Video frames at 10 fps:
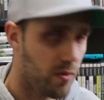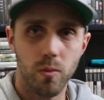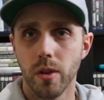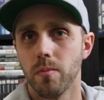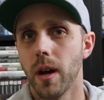
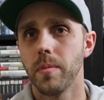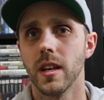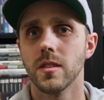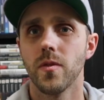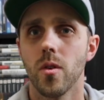with my
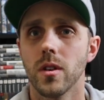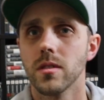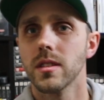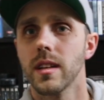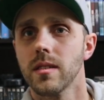
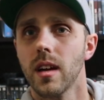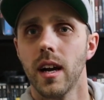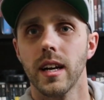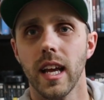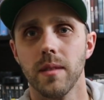
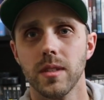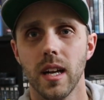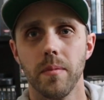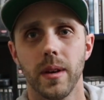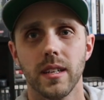PS4 games that
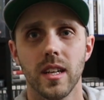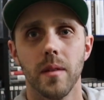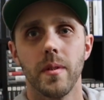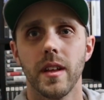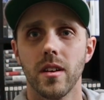I picked
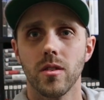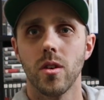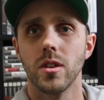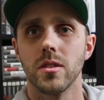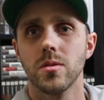up, and then I'll
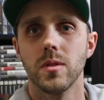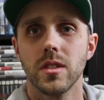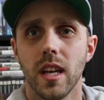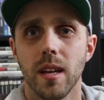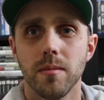go to the Switch
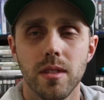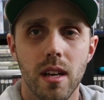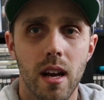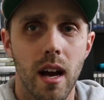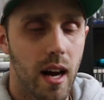games.
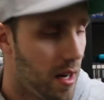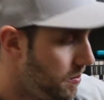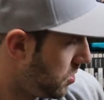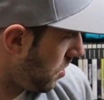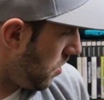
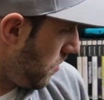So